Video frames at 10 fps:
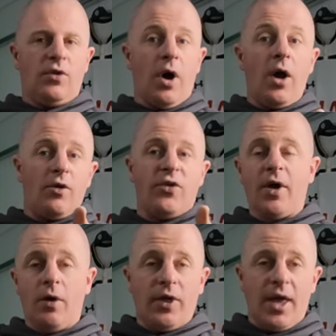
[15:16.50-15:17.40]
I could
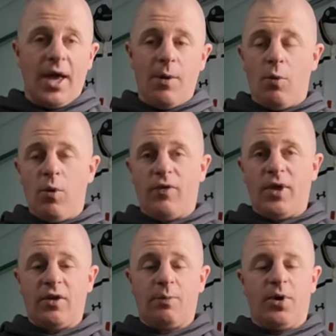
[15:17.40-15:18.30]
sell the game with
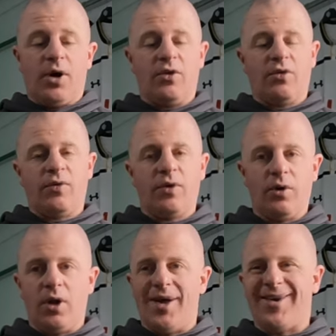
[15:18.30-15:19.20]
this, but I just
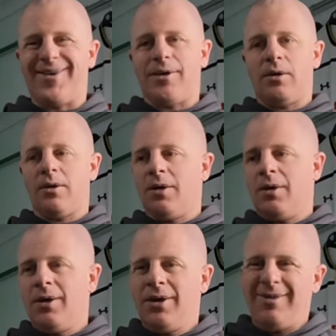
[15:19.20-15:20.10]
feel like,
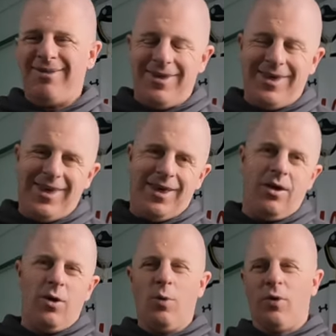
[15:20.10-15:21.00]
yeah,
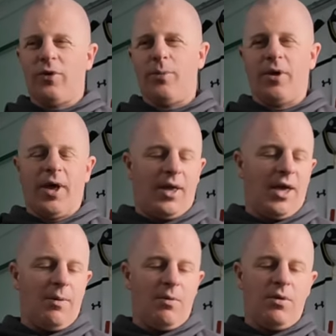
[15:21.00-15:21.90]
who wants to buy that
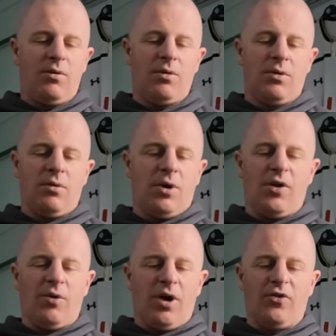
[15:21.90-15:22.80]
game? I
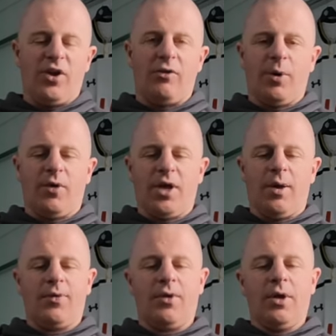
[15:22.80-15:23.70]
don't like James Bond
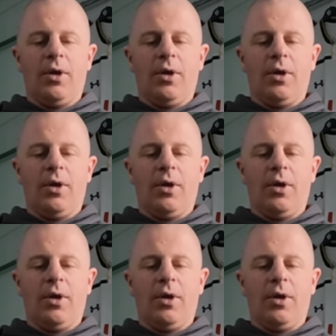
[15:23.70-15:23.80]
games.